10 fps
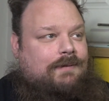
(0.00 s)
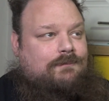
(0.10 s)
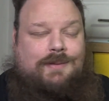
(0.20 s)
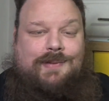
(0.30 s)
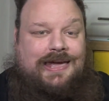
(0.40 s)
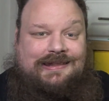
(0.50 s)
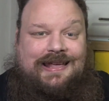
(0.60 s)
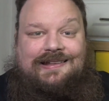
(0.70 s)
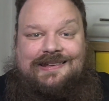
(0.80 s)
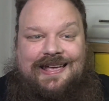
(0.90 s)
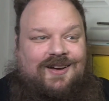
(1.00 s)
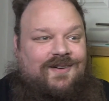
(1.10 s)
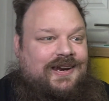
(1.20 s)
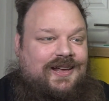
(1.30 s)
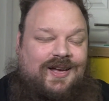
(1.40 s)
maybe in an attic
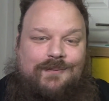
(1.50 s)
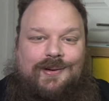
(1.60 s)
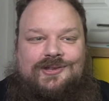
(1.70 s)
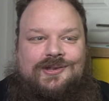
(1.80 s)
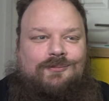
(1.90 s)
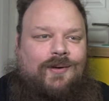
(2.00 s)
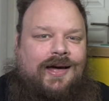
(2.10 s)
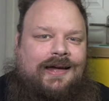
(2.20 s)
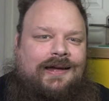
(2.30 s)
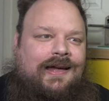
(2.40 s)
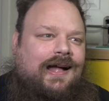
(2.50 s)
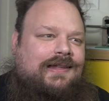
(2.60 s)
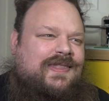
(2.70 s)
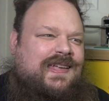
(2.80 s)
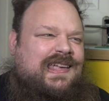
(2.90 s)
or in a cupboard somewhere, and
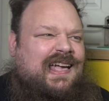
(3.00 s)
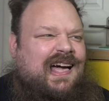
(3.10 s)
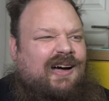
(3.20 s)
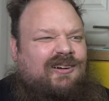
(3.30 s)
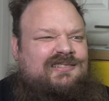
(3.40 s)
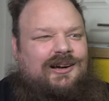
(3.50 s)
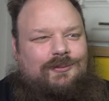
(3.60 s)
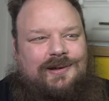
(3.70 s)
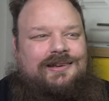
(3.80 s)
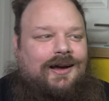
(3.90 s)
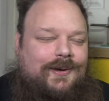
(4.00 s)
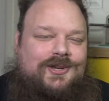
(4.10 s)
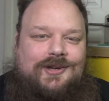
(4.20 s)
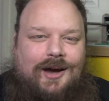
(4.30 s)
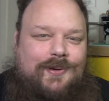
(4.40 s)
you're thinking, oh, you know,
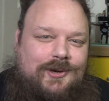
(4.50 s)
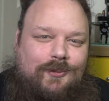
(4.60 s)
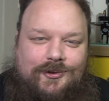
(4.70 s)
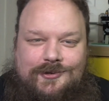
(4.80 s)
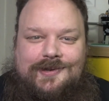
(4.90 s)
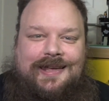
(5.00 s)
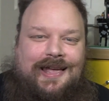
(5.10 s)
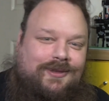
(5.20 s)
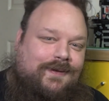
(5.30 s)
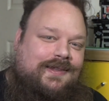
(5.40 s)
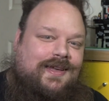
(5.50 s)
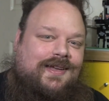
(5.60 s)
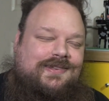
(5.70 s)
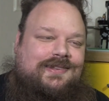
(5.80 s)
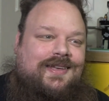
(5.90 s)
I wish it wasn't just gathering
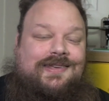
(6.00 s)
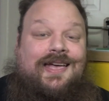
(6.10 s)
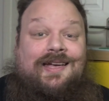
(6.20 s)
dust, because